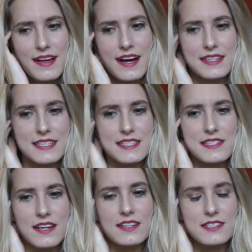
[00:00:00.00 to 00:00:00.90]
I did
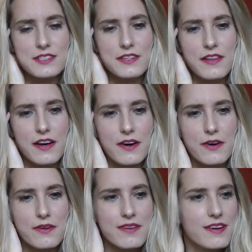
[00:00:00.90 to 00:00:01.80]
start to do the
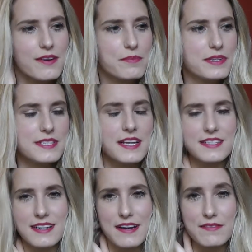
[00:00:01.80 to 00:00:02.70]
whole
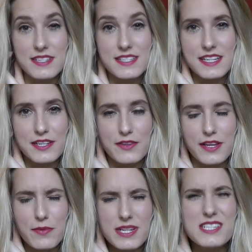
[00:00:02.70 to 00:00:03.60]
pretend I haven't seen you
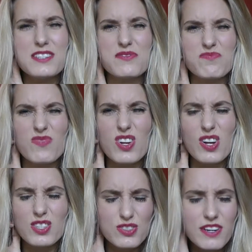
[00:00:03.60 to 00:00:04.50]
thing, which is
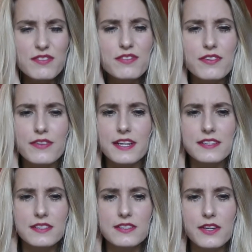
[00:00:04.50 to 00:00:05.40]
a dreadful thing
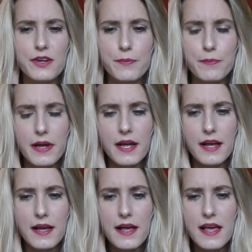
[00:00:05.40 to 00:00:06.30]
to do,
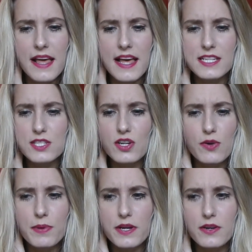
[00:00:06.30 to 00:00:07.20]
but it's
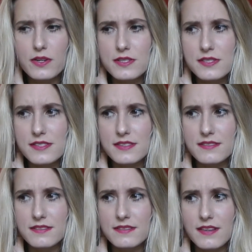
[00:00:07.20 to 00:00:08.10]
not because
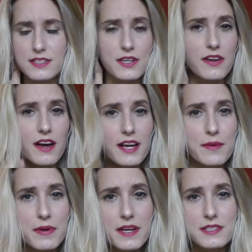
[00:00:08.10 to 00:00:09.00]
I don't like
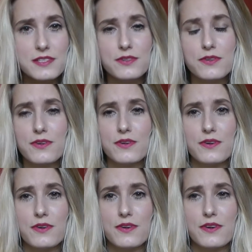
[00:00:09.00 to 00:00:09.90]
a person
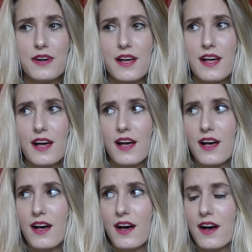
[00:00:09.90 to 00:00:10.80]
or
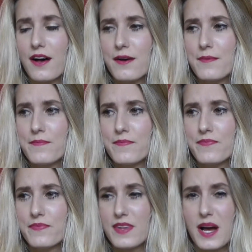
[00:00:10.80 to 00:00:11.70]
I'm
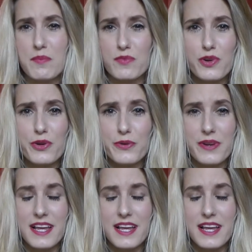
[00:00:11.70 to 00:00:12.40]
rude.